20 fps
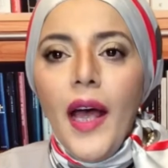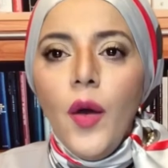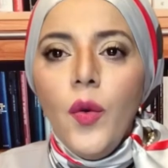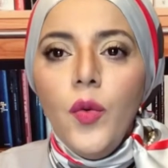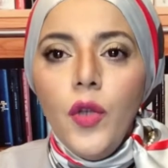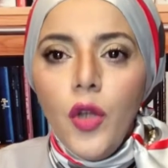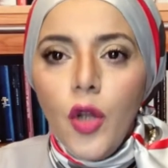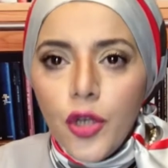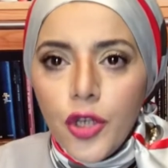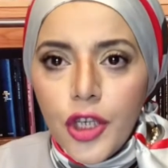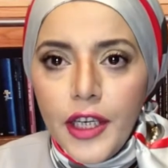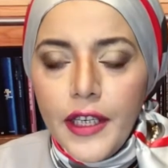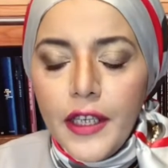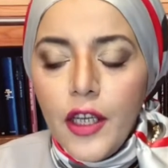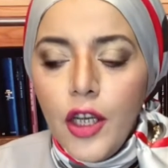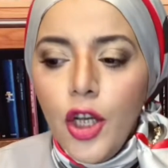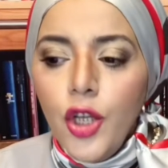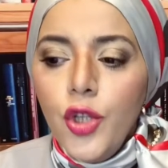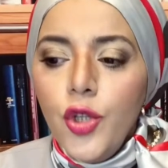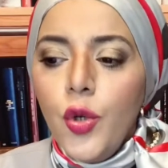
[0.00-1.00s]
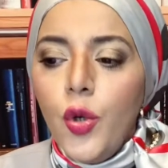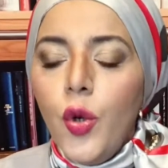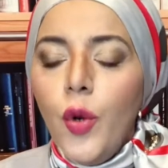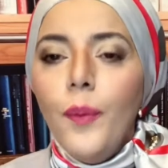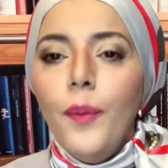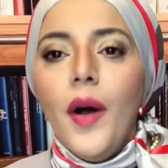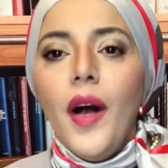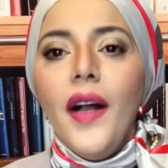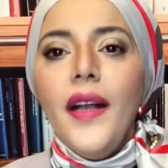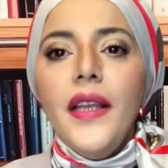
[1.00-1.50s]
logic to
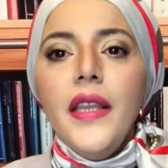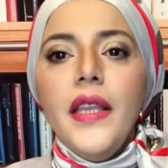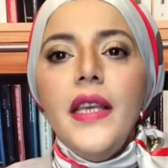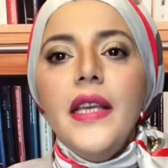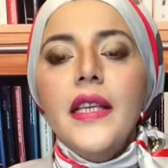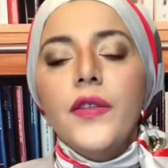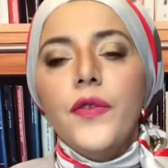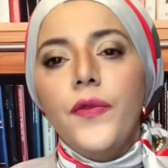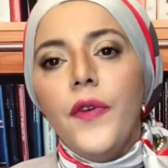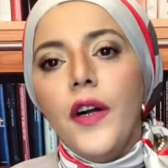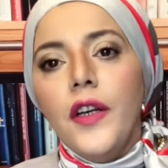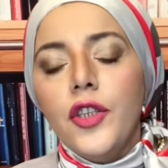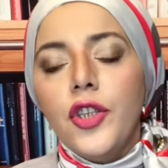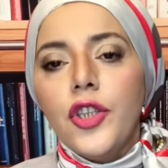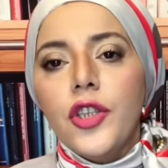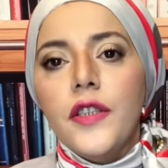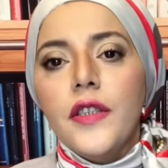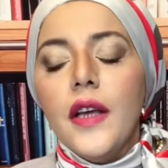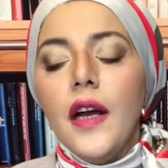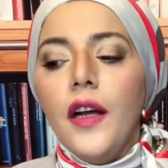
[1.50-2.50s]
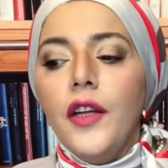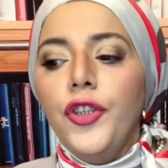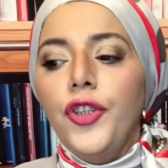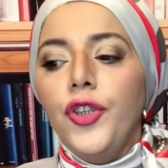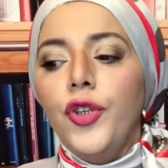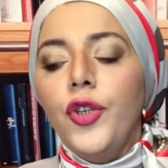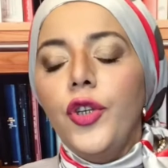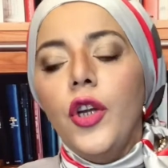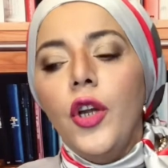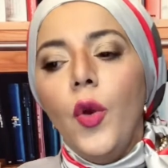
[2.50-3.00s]
combine these functions
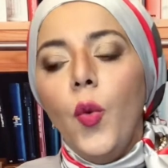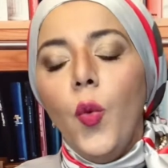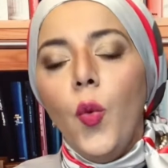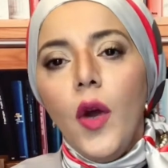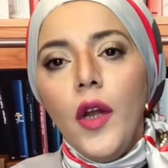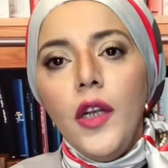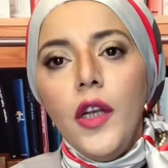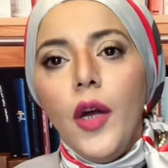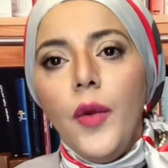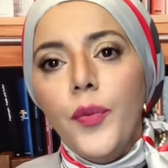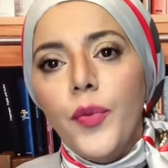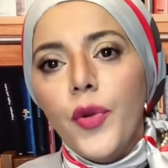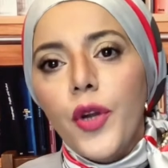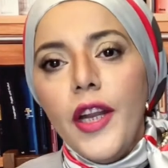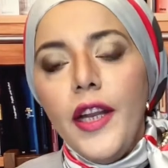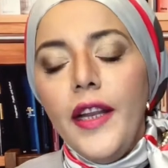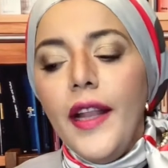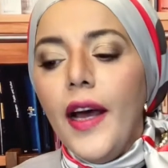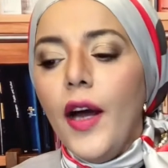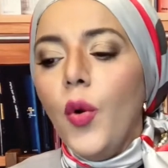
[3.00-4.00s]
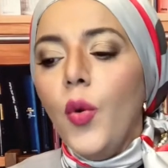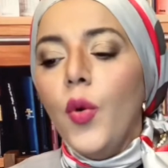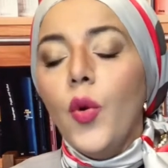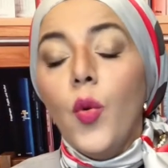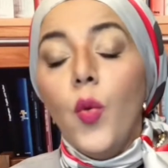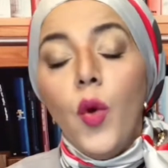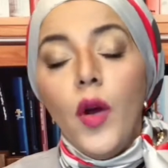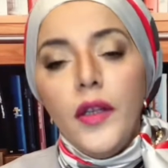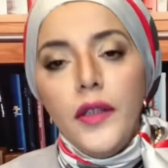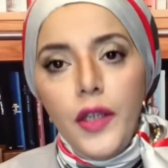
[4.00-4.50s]
under one umbrella or
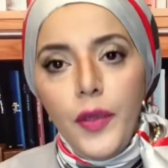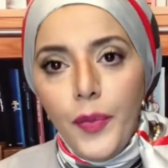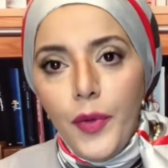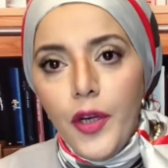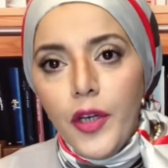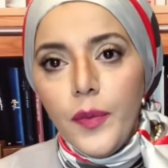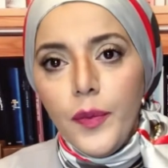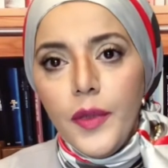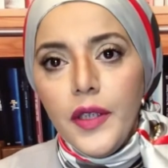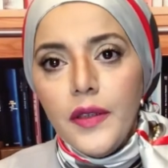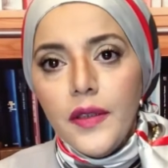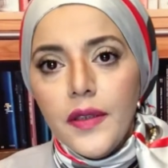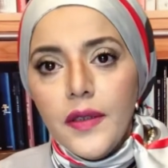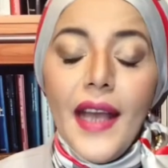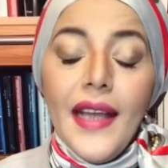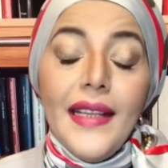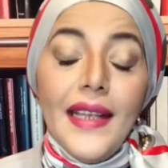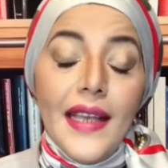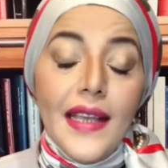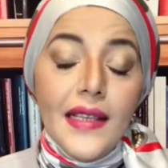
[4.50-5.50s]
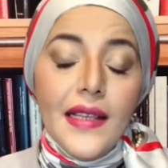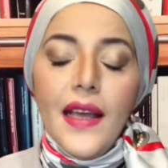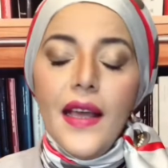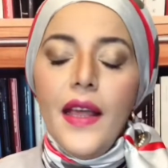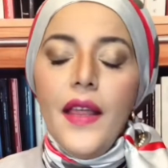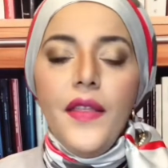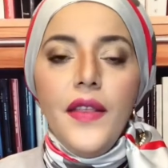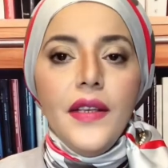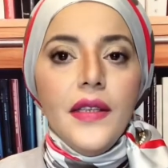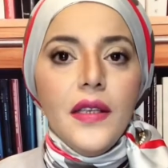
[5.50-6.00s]
one department.
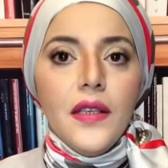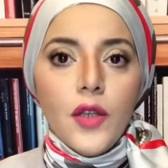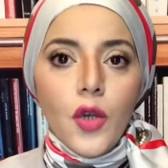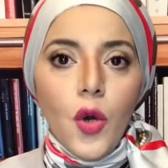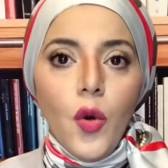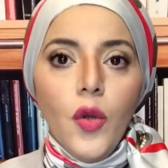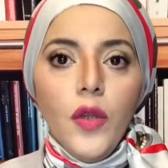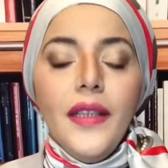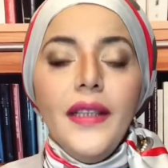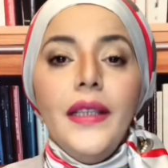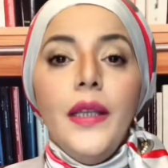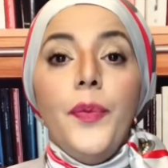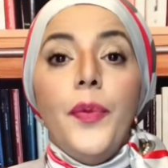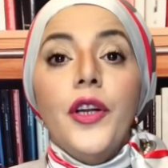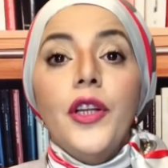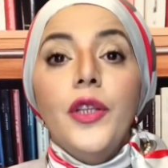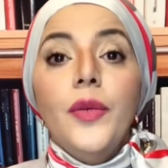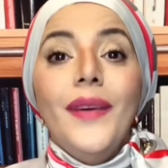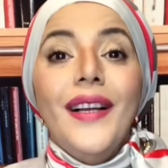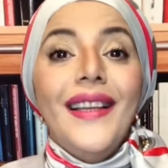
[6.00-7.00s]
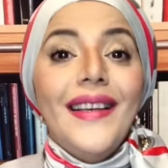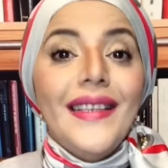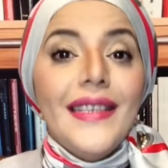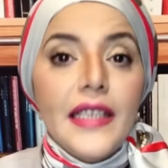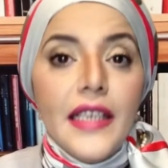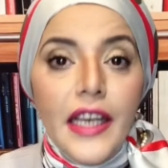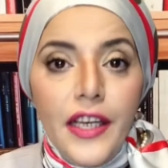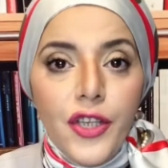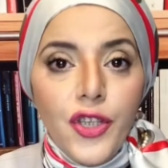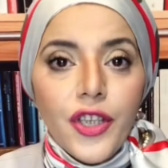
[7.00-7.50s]
And this is called
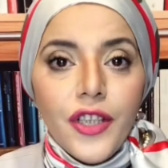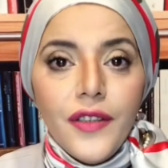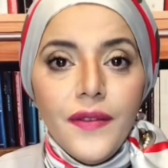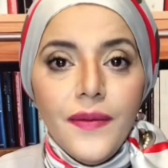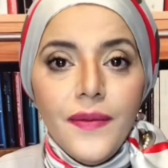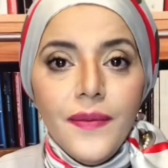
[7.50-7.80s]
departmentalization.